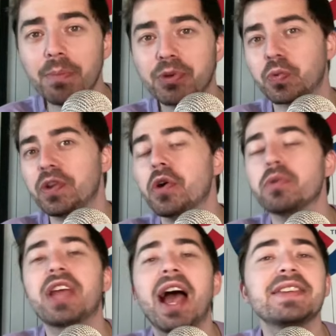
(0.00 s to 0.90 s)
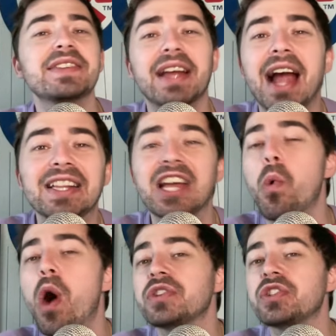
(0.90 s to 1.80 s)
between those guys and a guy like
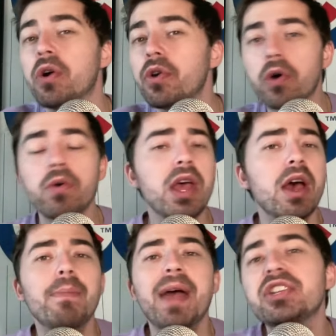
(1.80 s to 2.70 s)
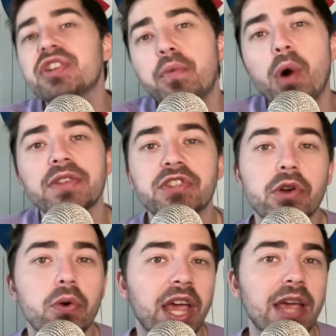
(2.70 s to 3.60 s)
Juan Soto. Imagine if Juan
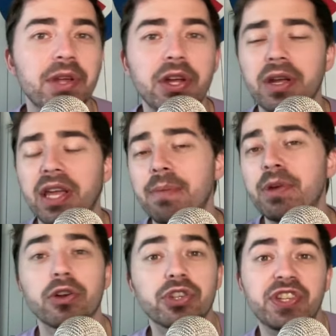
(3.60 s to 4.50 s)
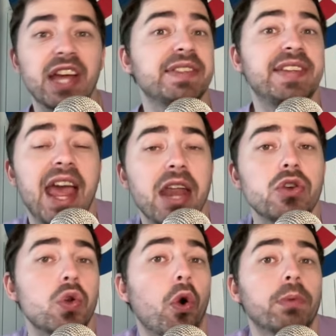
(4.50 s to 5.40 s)
Soto came here came here and just had
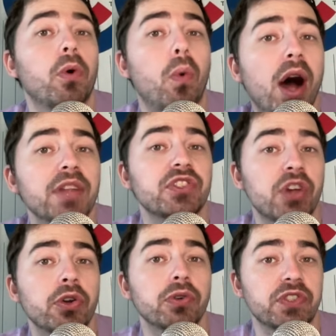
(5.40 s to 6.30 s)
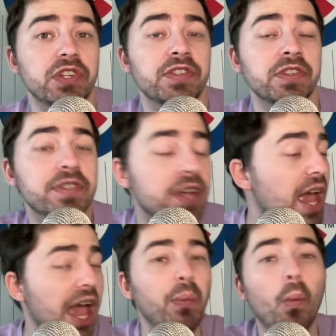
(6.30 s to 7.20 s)
10 normal Juan Soto seasons,
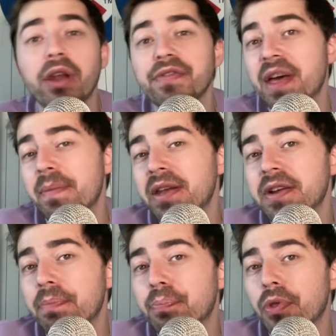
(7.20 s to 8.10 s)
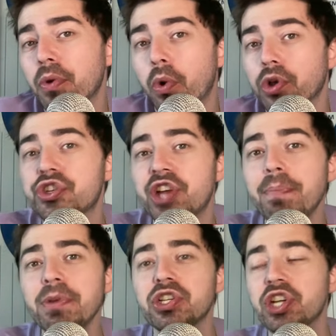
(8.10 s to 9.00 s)
and one of them ended up with a world
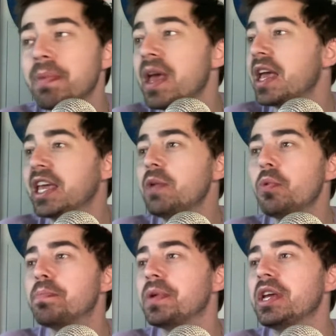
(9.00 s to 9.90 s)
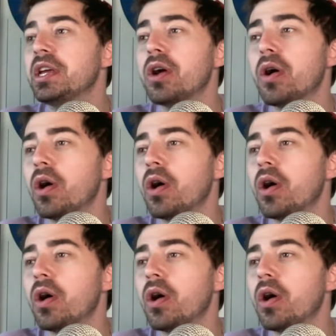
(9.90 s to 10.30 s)
championship. He would be